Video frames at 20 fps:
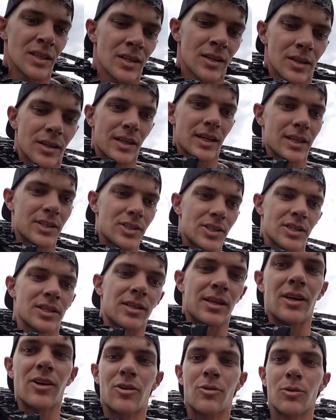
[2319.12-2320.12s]
catch you in the
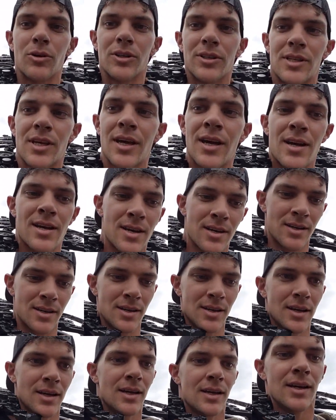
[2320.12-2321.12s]
elk woods,
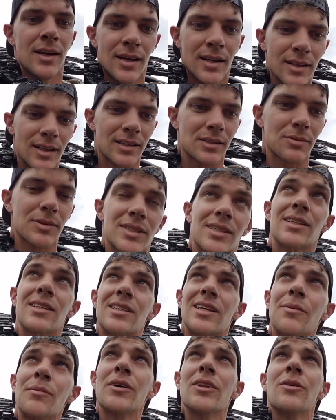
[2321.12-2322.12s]
unless we see
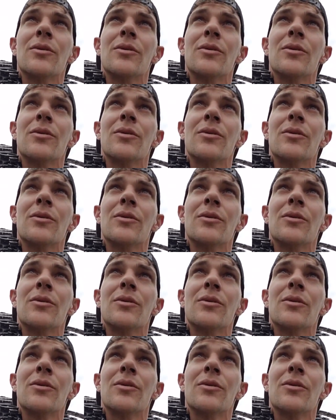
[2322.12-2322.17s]
something on the